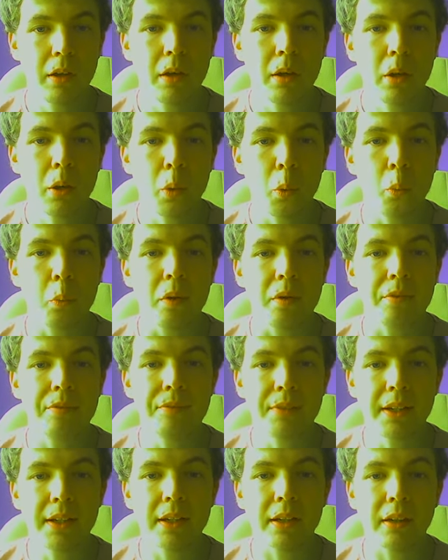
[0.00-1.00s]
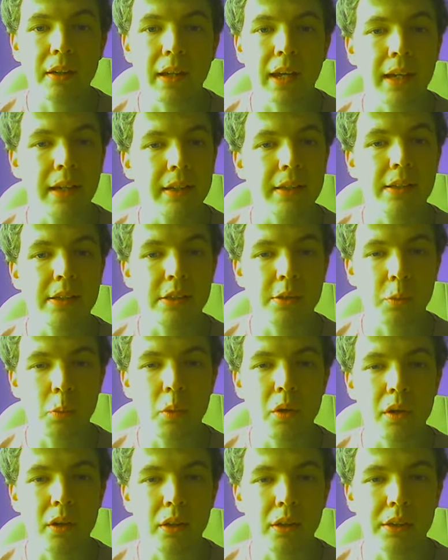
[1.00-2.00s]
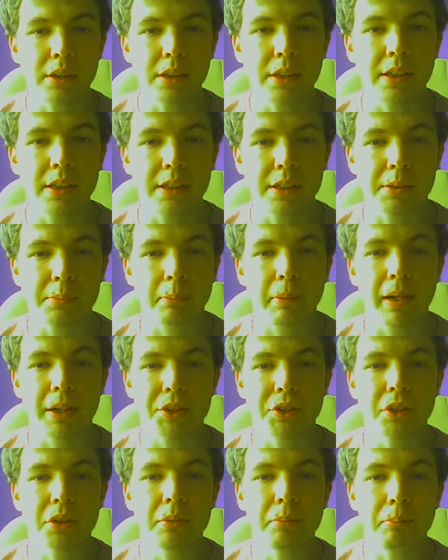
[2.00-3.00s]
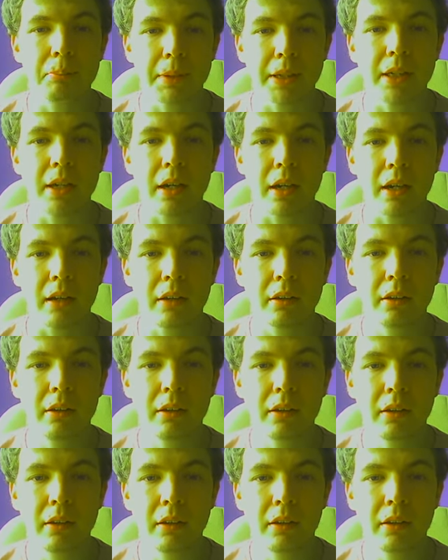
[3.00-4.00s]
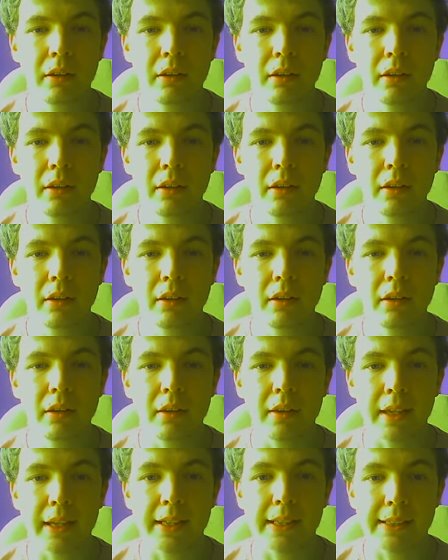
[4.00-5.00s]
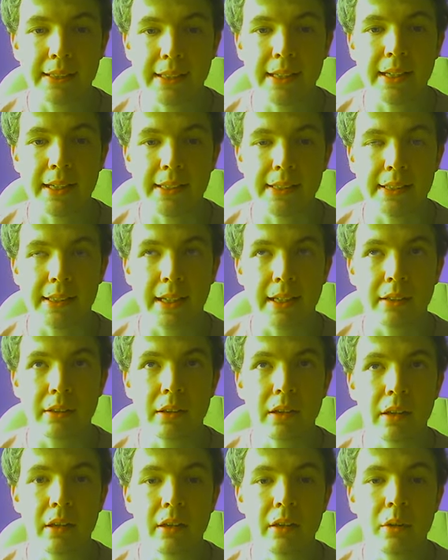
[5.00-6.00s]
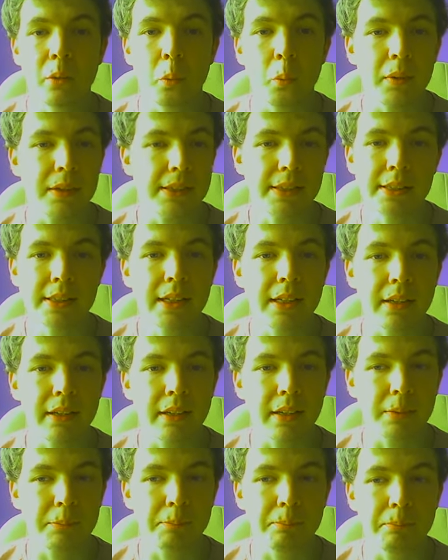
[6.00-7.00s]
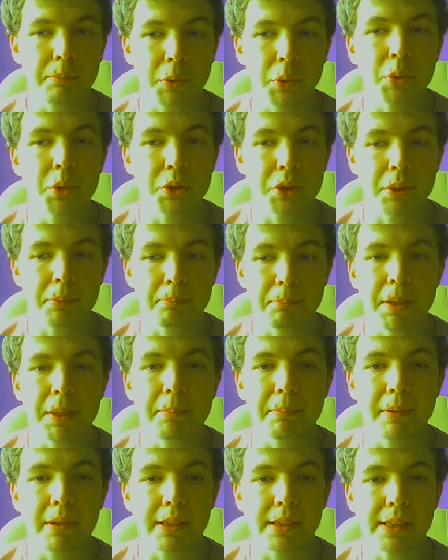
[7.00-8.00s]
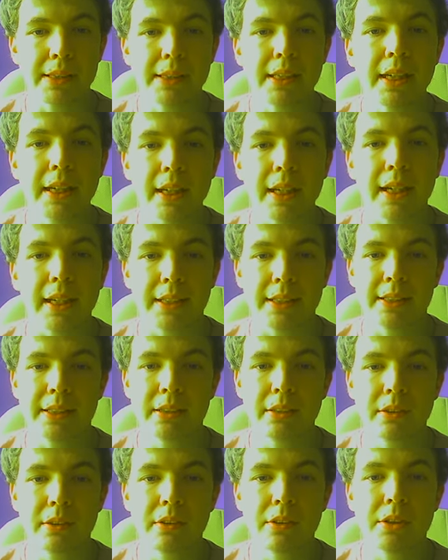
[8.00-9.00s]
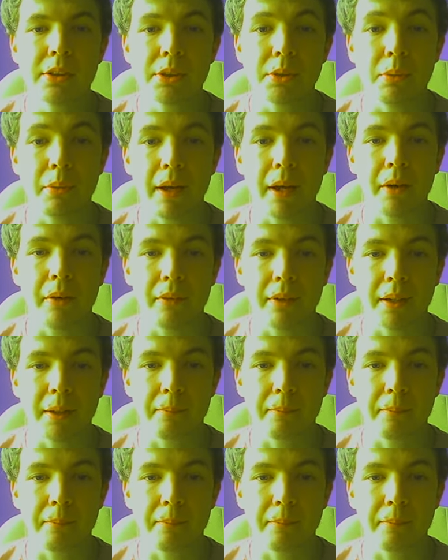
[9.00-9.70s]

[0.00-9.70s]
We feel like this world is much bigger than it is, than we see that usual people see it surround them.